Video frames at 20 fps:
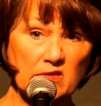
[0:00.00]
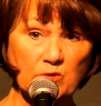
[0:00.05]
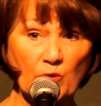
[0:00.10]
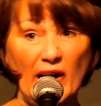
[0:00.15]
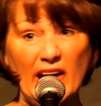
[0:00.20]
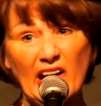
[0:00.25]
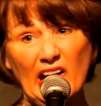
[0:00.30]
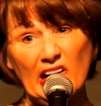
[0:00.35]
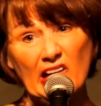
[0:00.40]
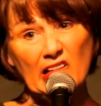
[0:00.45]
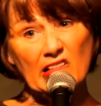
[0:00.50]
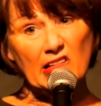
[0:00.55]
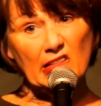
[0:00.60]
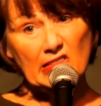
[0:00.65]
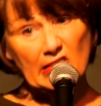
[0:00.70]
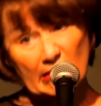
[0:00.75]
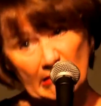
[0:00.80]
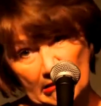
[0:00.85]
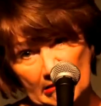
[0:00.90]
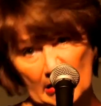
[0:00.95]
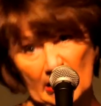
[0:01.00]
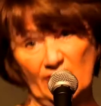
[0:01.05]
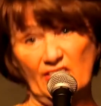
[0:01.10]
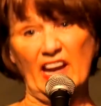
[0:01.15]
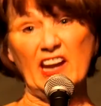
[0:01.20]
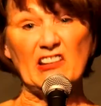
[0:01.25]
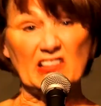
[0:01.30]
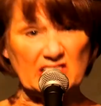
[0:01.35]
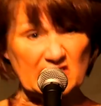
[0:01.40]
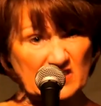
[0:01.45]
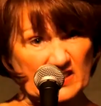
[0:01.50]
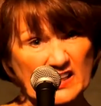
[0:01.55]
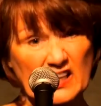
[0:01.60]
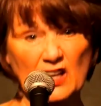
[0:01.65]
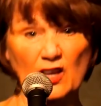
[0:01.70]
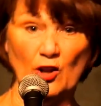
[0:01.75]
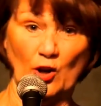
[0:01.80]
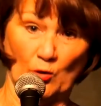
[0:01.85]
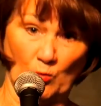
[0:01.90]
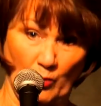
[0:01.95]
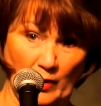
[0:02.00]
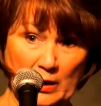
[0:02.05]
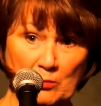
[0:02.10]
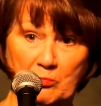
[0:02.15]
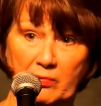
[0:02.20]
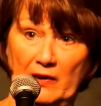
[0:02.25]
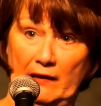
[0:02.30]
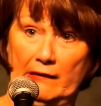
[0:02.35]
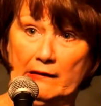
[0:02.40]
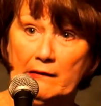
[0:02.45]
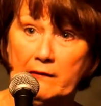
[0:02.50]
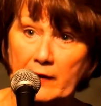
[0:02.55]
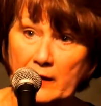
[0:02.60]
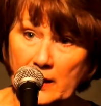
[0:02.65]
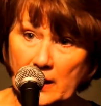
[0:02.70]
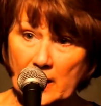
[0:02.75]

well, they're still rippling.